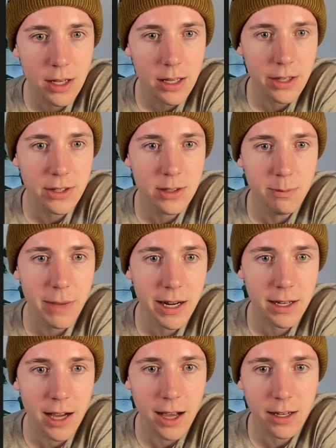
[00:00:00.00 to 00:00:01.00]
This is
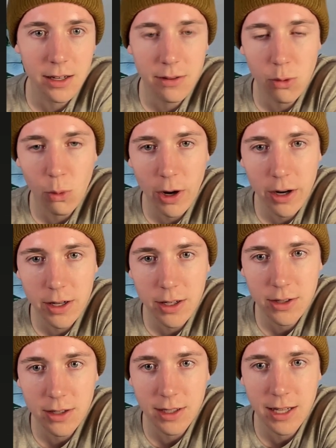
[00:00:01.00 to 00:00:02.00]
metacognitive
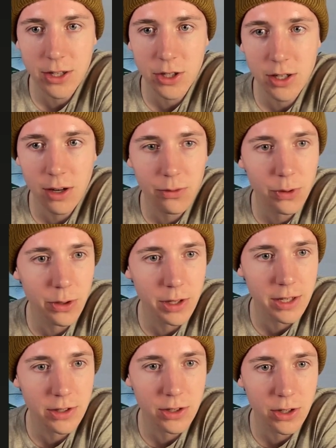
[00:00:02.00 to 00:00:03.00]
awareness. The tension you're feeling
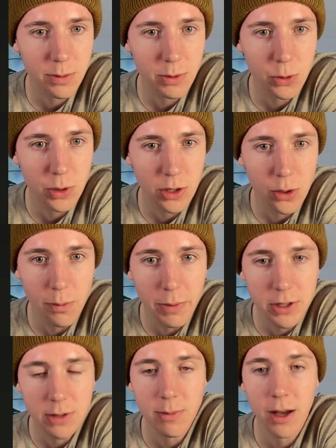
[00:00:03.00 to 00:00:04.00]
isn't just between two
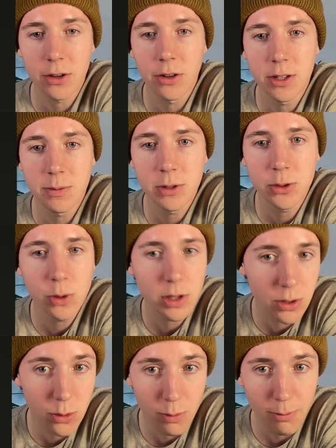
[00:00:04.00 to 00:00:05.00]
business models, it's between
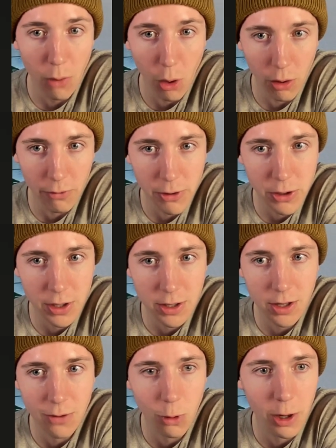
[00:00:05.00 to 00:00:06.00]
two moral visions
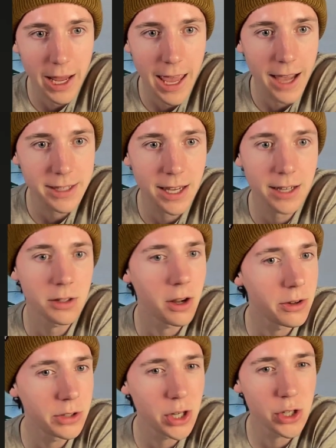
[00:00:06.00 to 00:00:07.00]
of what AI
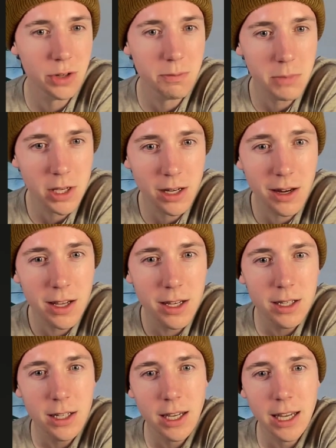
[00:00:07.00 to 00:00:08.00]
technology should mean
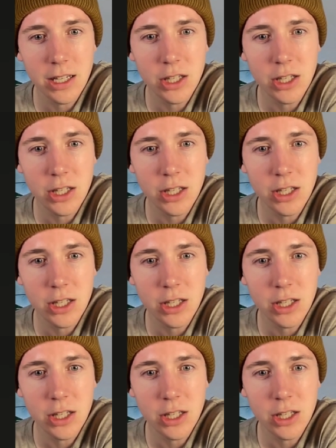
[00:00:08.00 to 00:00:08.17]
in